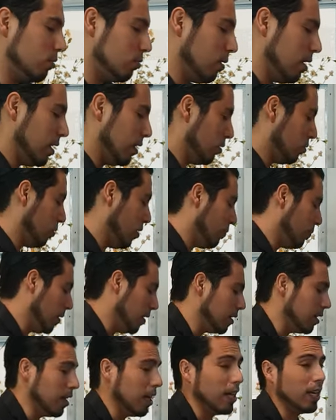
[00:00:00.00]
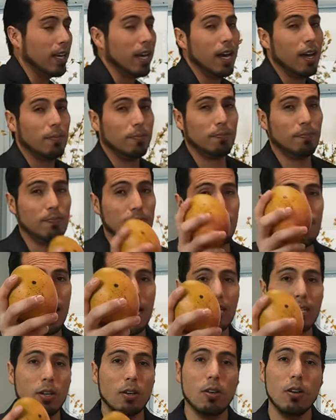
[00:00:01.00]
not really sweet, but I have
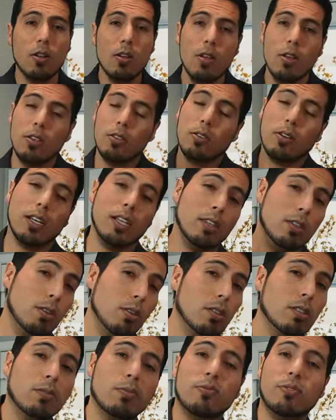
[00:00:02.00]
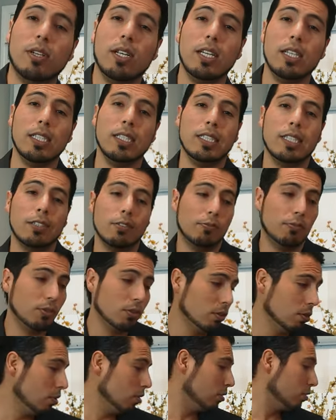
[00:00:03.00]
mango. You can use fresh
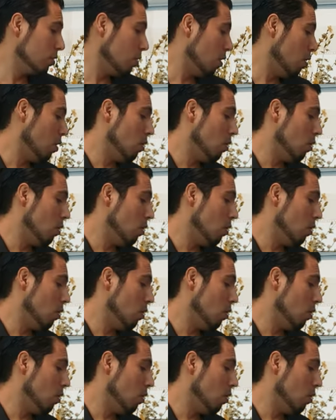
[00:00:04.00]
fruit